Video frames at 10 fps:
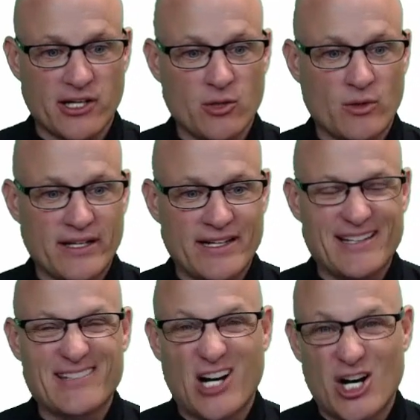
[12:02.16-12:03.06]
It'll tell you what
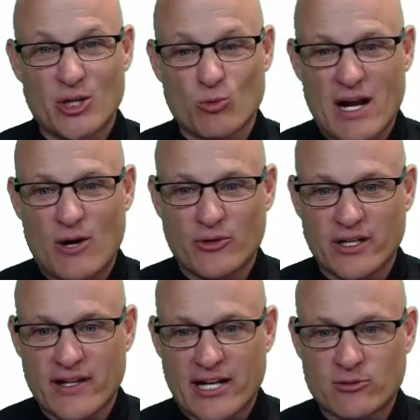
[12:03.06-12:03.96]
it is
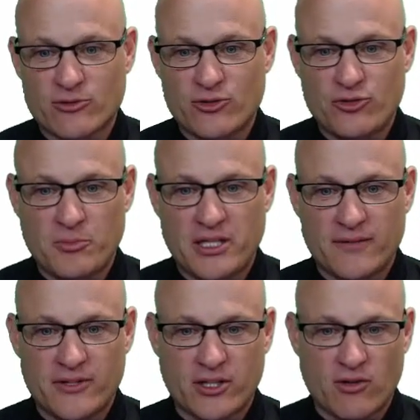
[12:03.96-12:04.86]
unrounded. That's what you should be
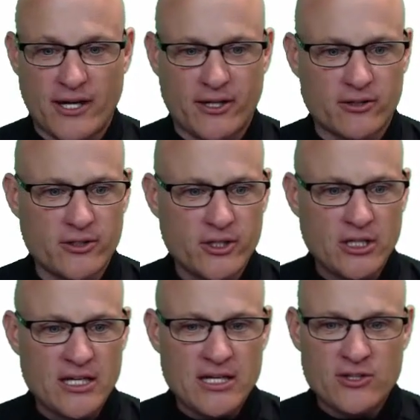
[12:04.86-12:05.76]
giving the grader.
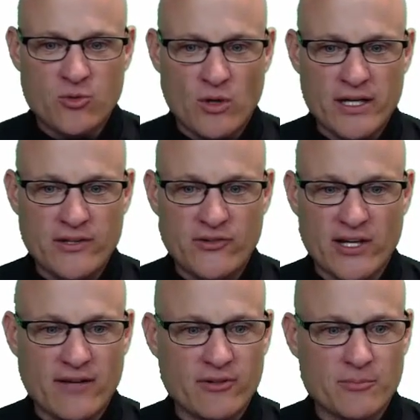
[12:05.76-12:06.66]

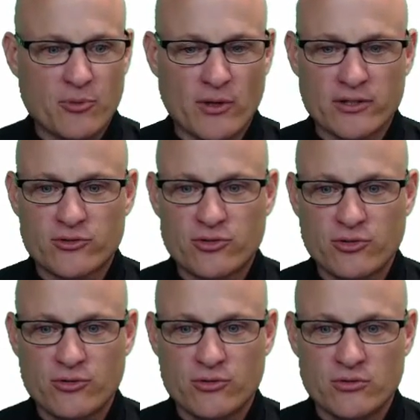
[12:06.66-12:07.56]
twenty-seven point
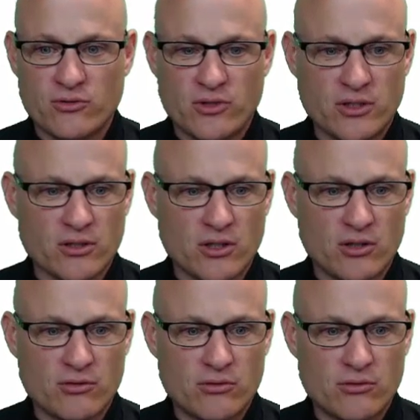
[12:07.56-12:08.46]
two
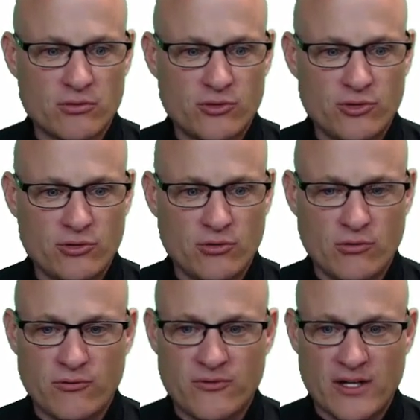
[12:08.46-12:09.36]
zero
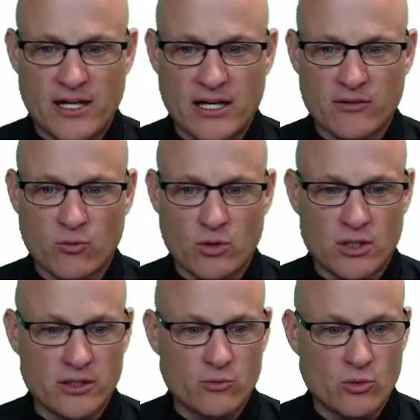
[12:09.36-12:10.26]
two five
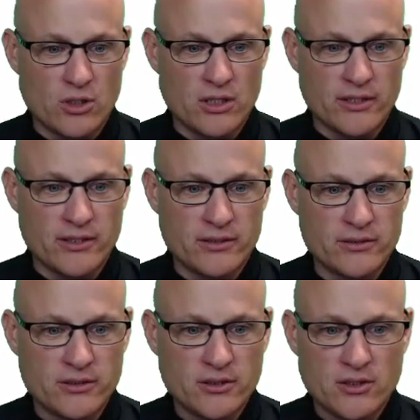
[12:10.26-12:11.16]
one
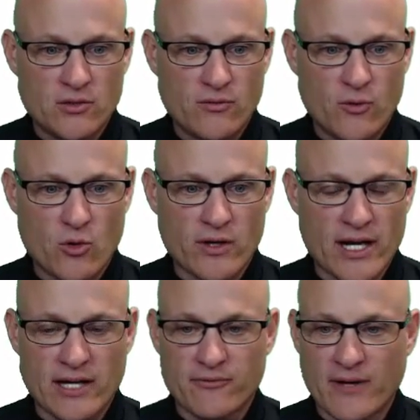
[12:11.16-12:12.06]
one
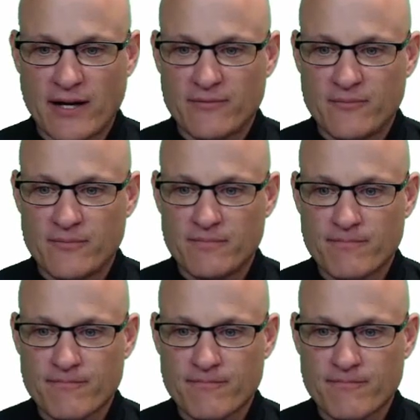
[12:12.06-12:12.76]
four nine five.